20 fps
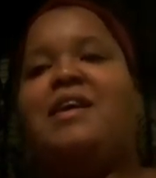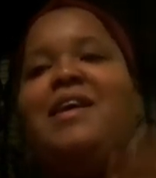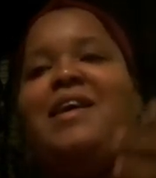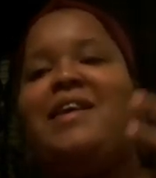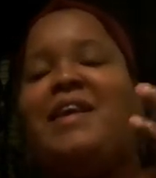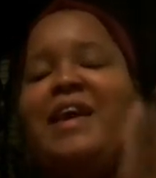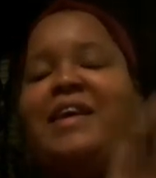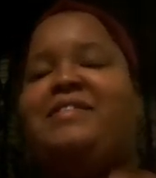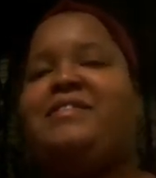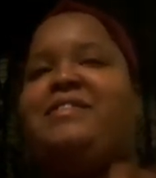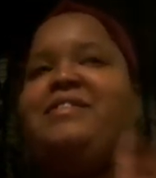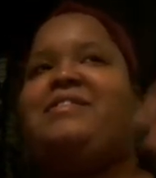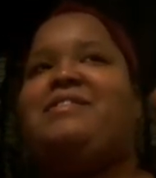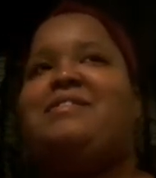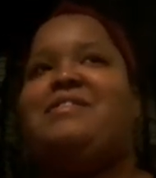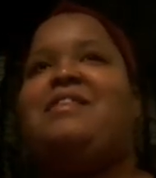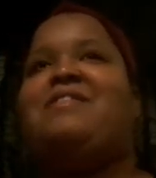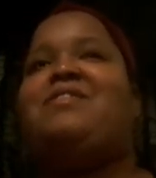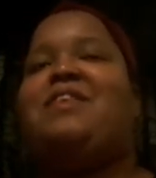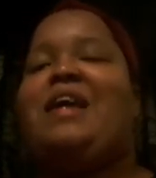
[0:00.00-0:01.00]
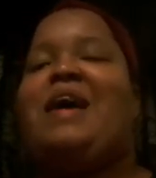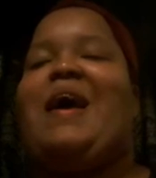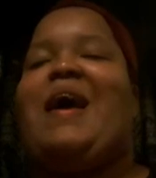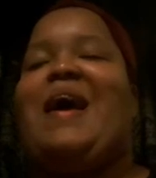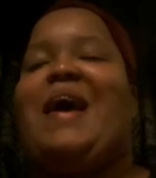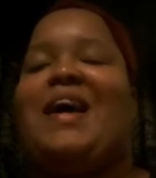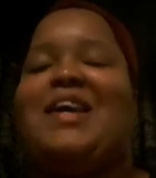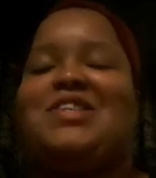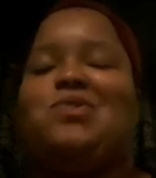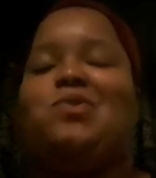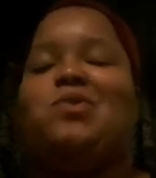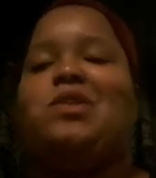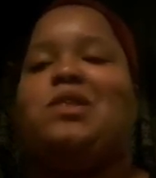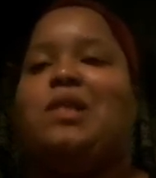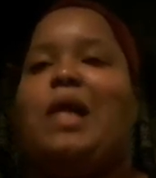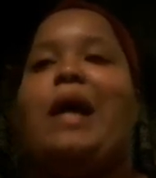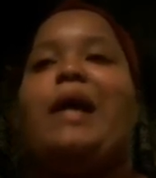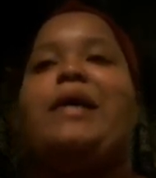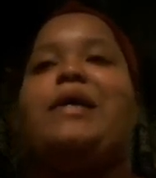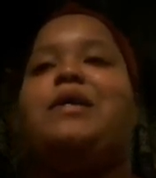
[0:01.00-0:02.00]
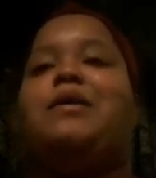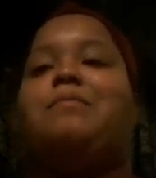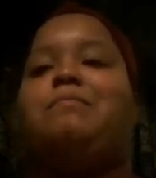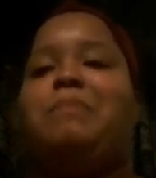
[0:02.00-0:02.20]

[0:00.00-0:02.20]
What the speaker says: it has a scent that I actually like.